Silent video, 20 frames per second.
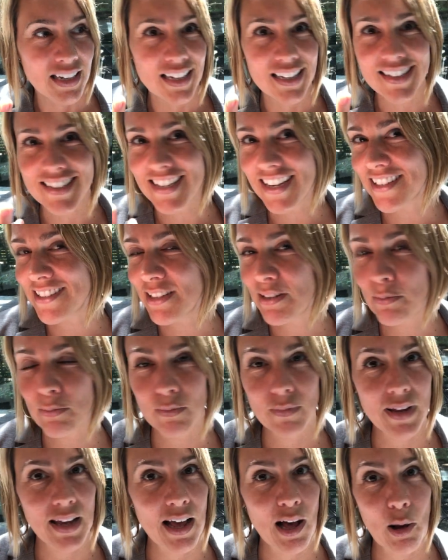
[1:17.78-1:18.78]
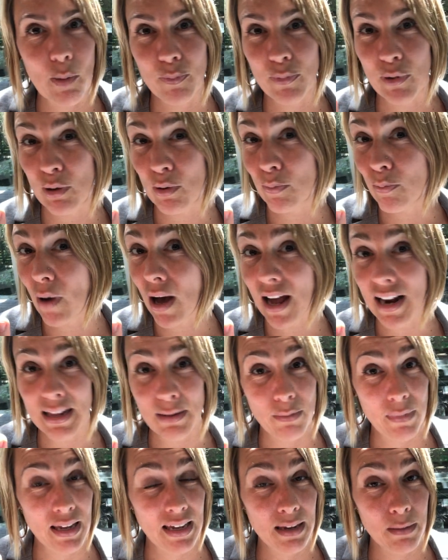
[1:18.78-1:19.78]
It doesn't help your
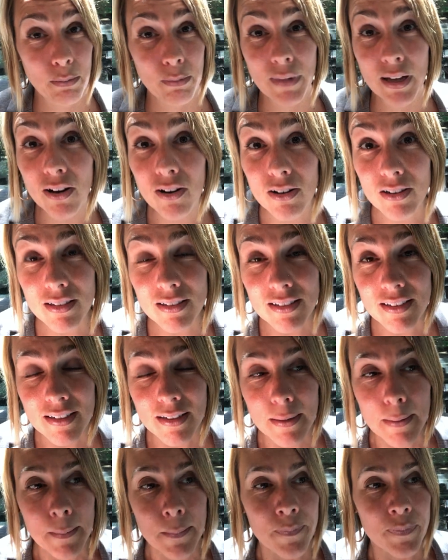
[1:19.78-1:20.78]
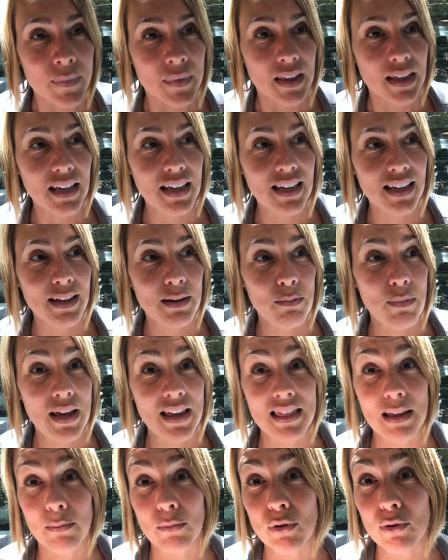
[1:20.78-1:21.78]
body make milk. It can
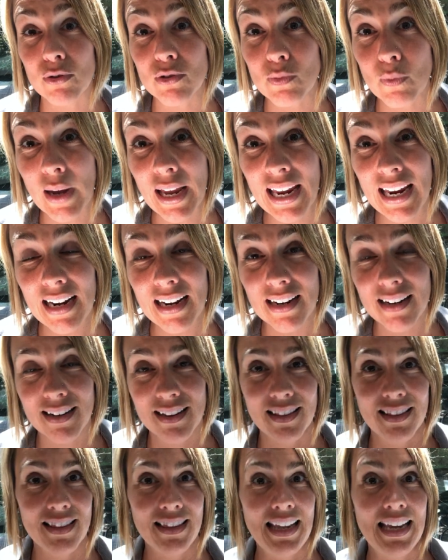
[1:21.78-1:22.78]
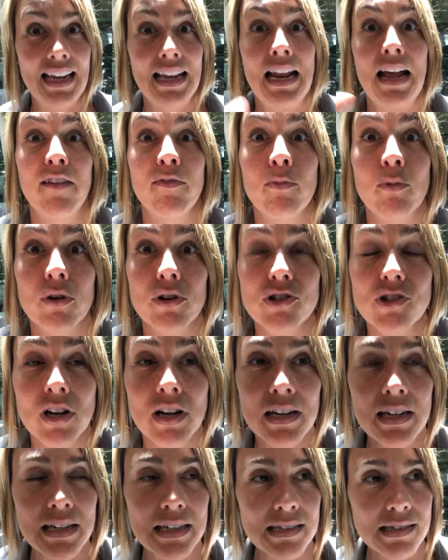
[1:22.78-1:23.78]
make them lose weight. They can have more
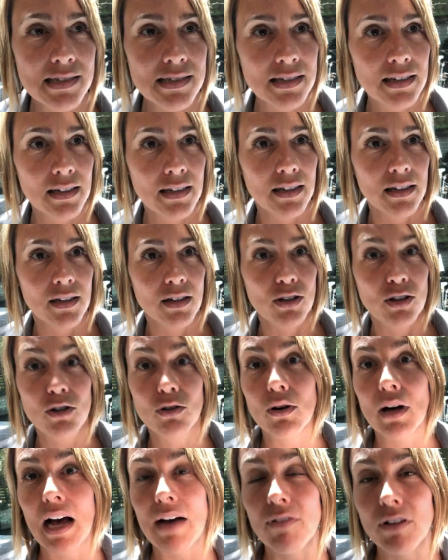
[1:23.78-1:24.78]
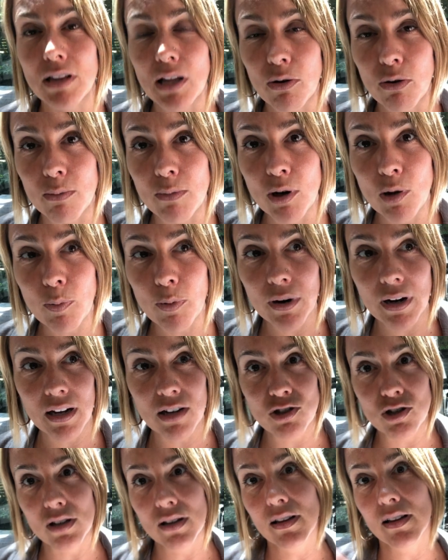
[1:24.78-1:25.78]
jaundice. You'll have a lower milk
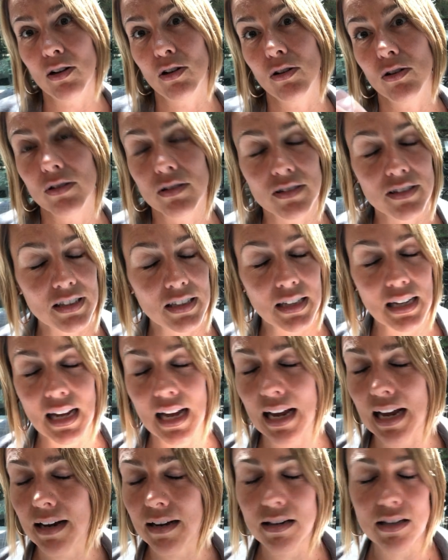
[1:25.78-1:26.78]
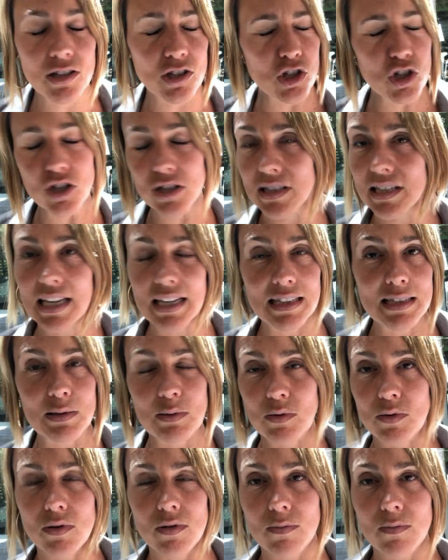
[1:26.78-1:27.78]
production. They'll, uh, it just gets